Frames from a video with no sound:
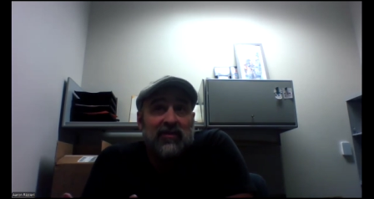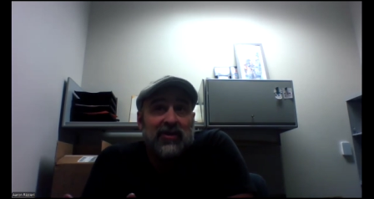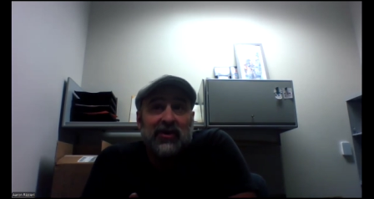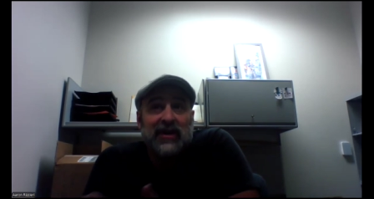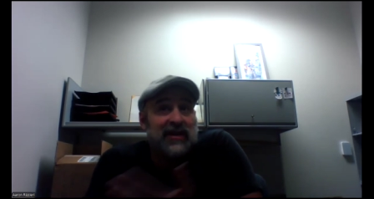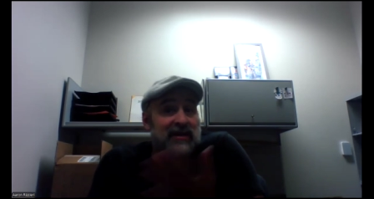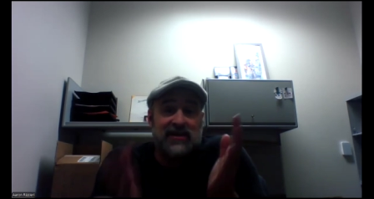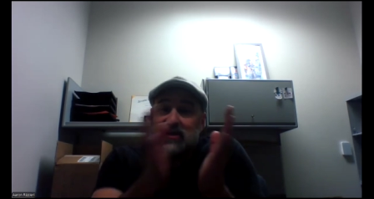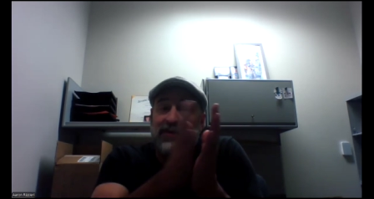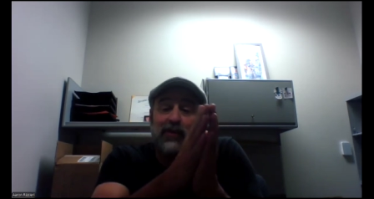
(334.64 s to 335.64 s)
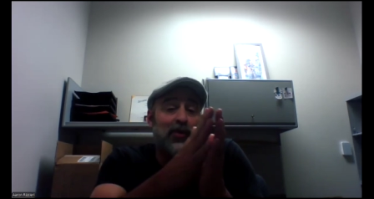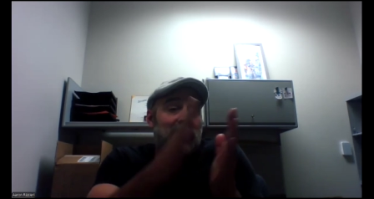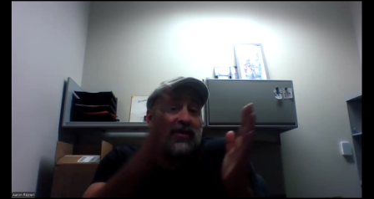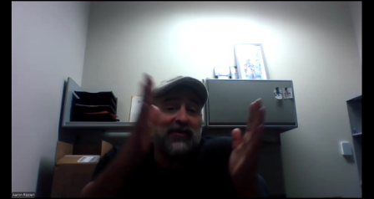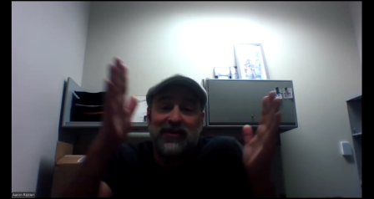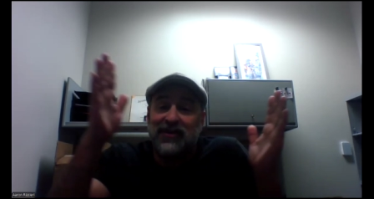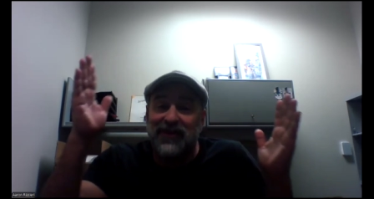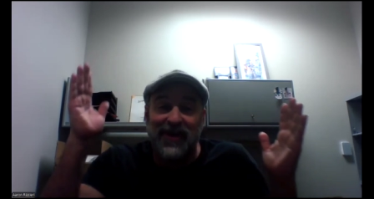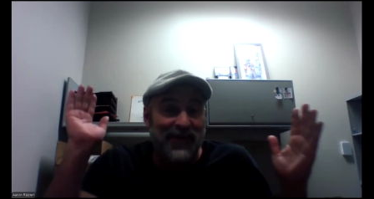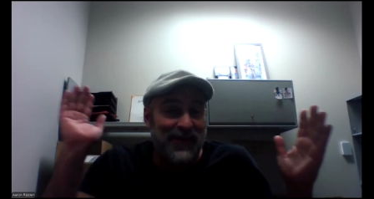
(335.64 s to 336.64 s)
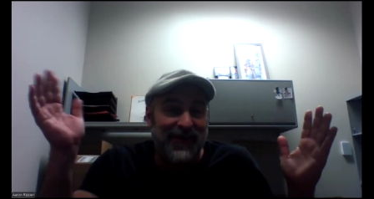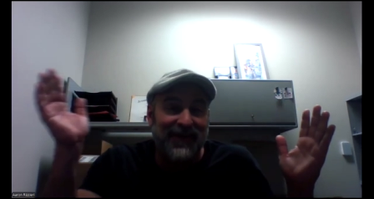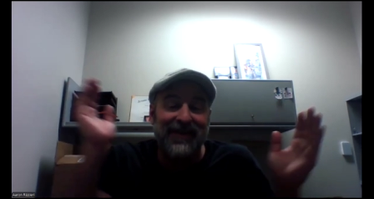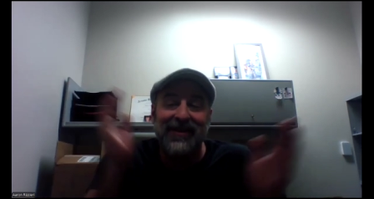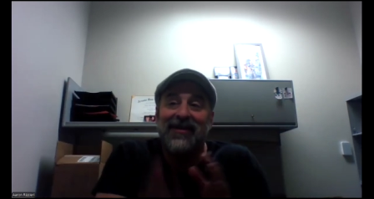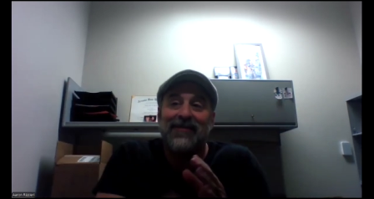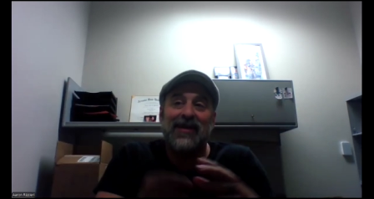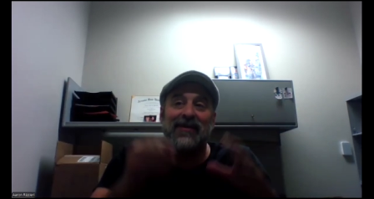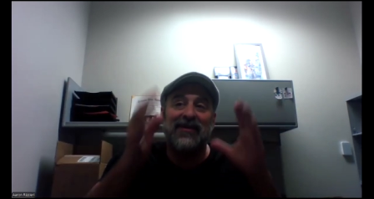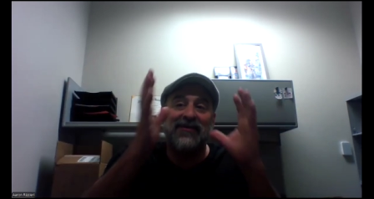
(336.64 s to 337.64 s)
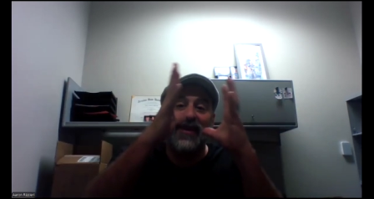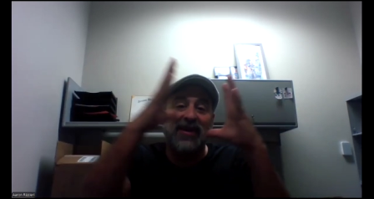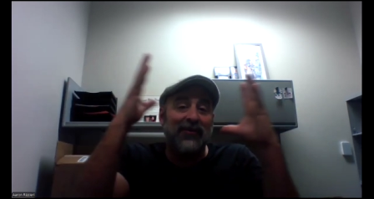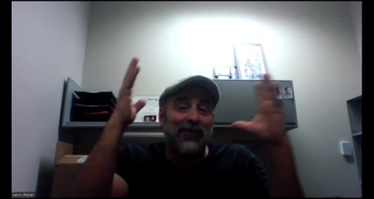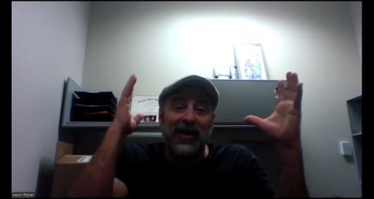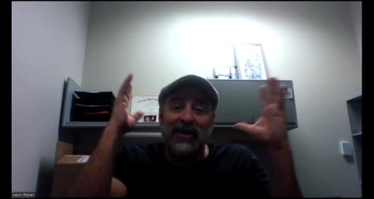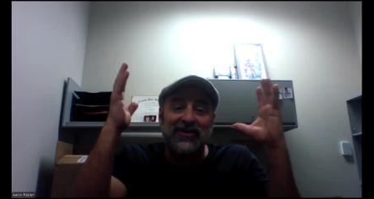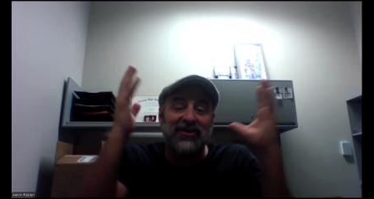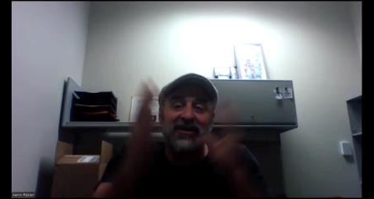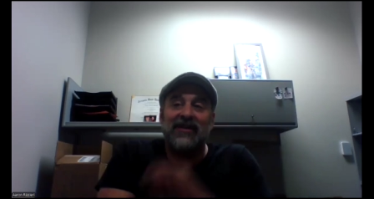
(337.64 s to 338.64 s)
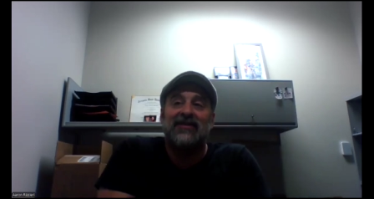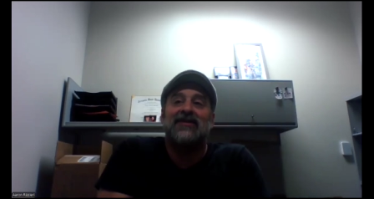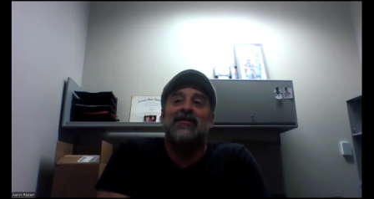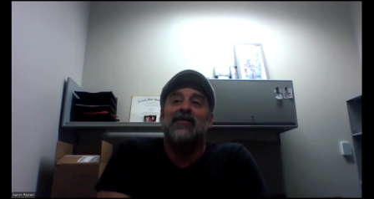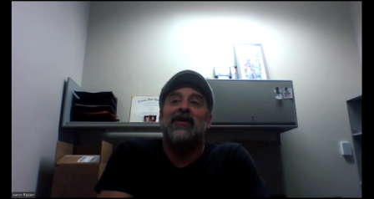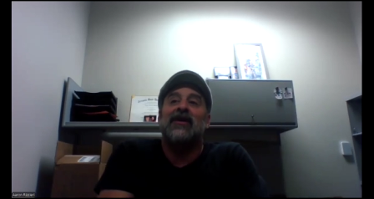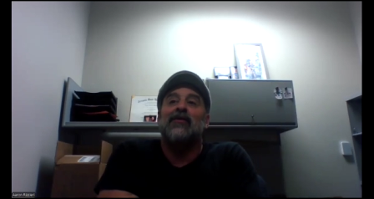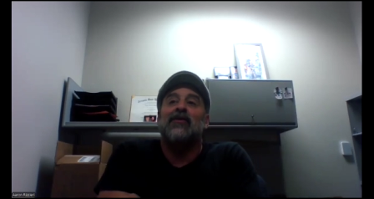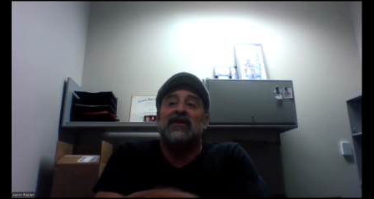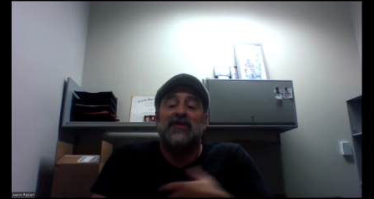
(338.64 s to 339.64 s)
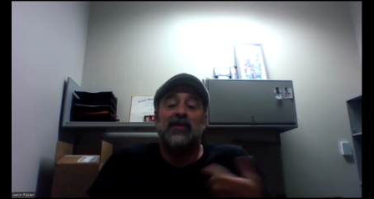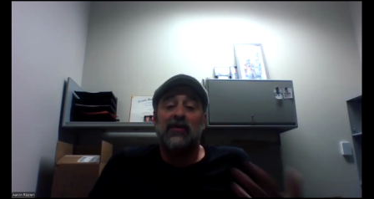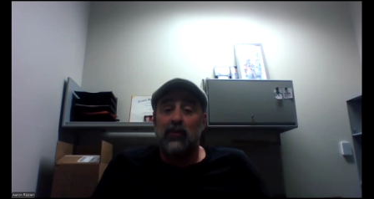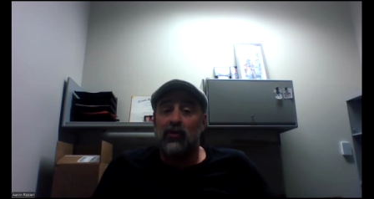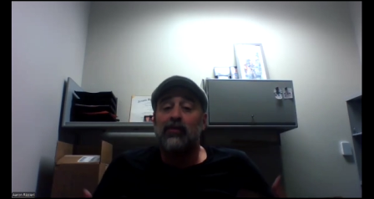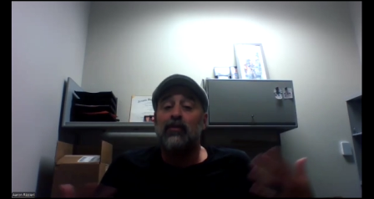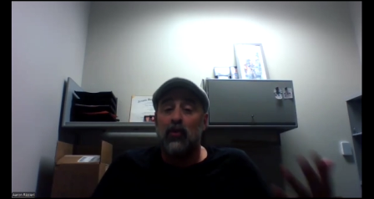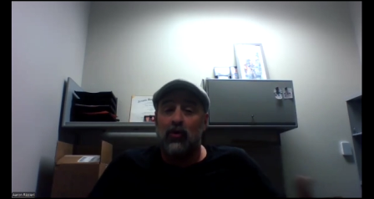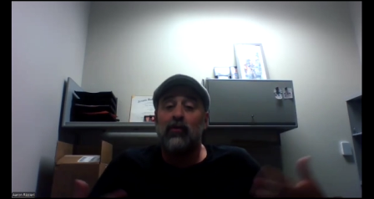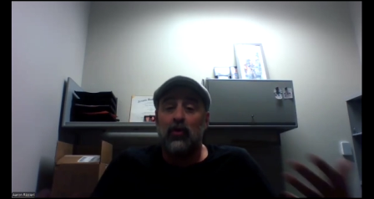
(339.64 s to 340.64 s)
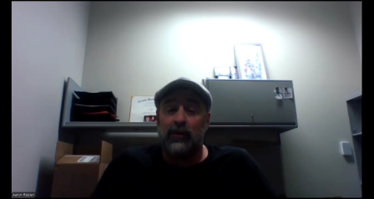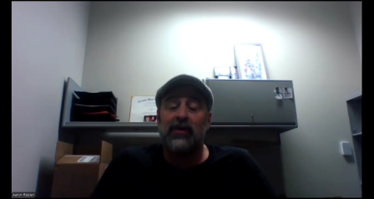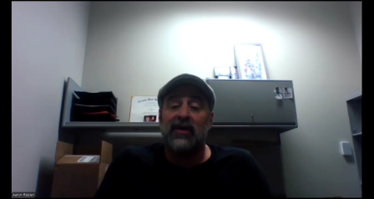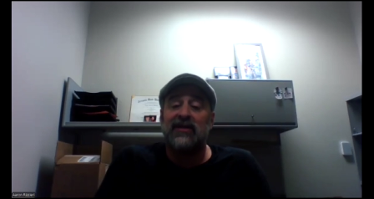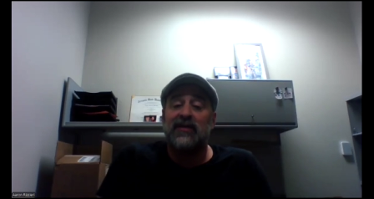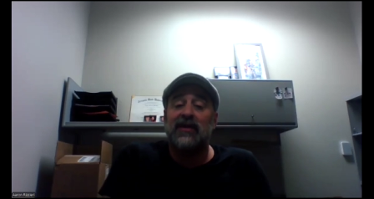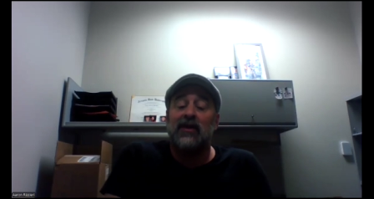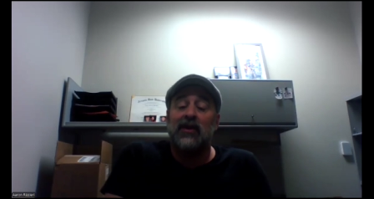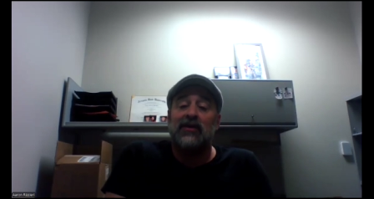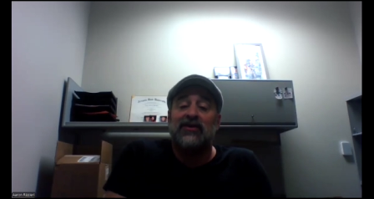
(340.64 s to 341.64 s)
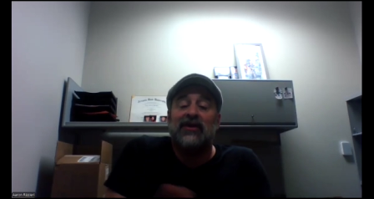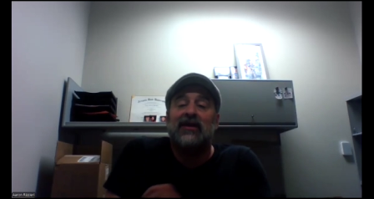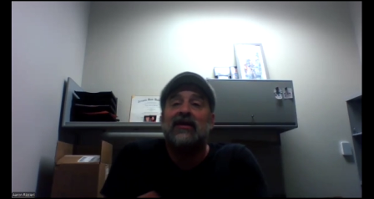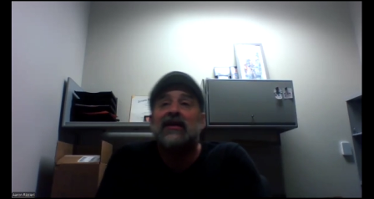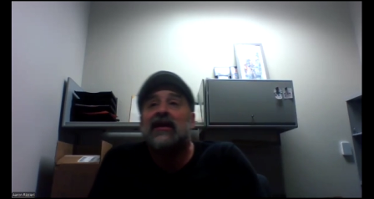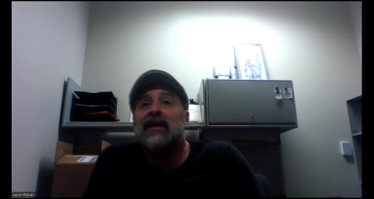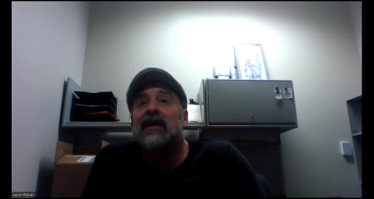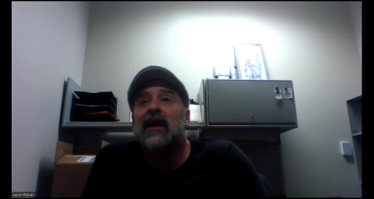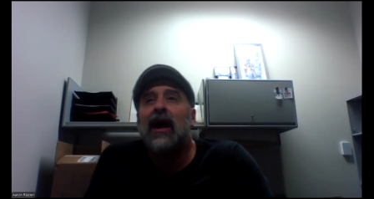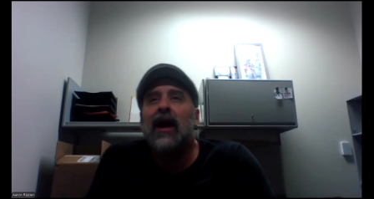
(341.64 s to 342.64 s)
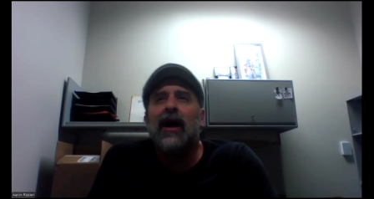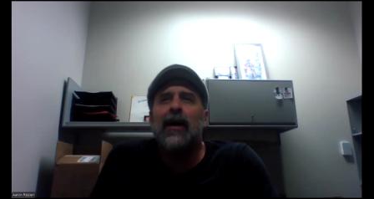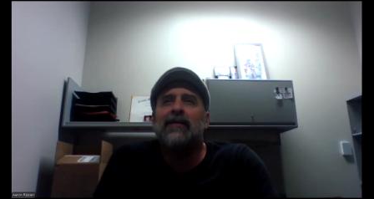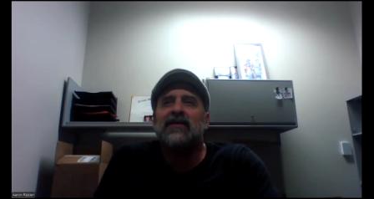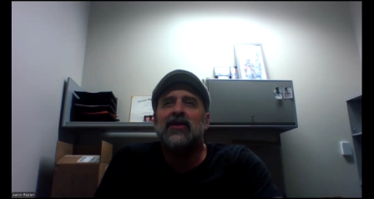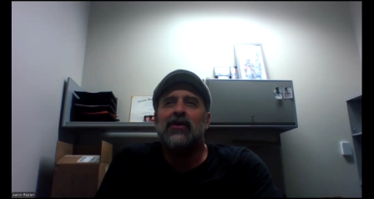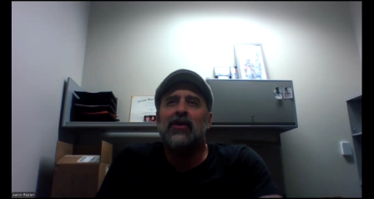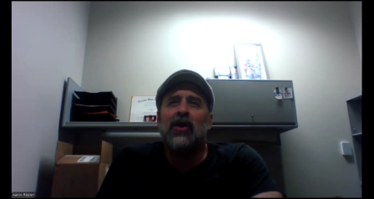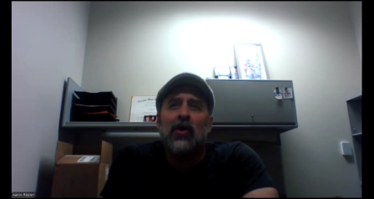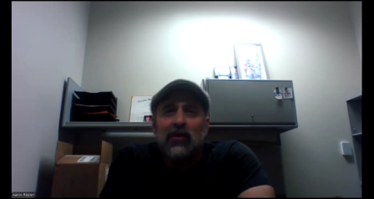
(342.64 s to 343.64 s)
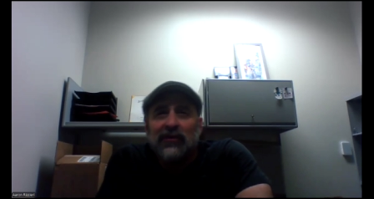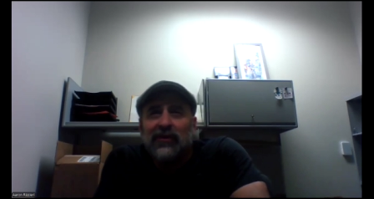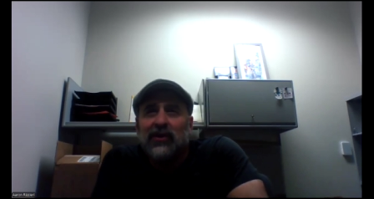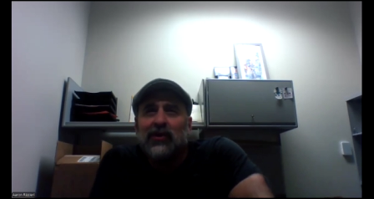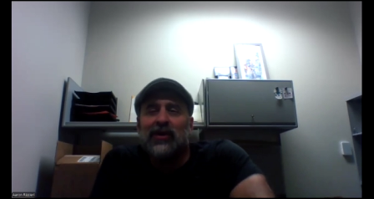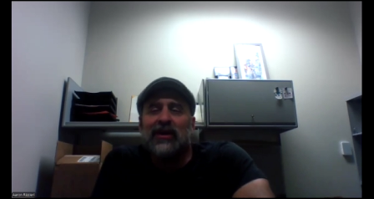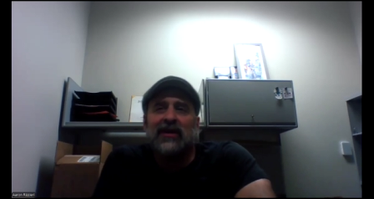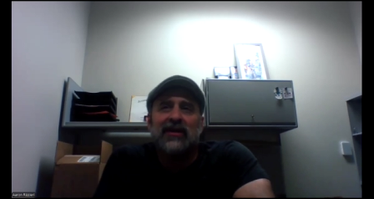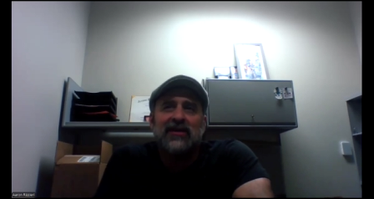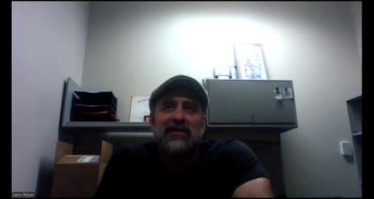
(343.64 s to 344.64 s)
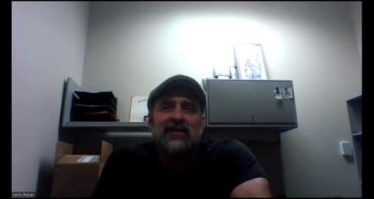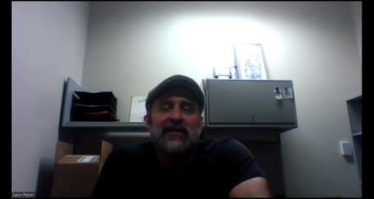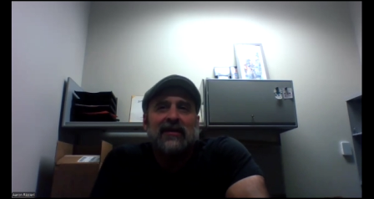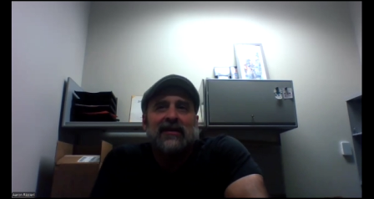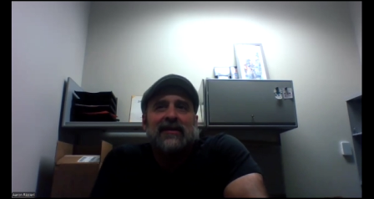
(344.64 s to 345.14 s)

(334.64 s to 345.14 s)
there is some point of development, maybe a vague range in there somewhere where it's more and more plausibly an oak tree." So her own view is,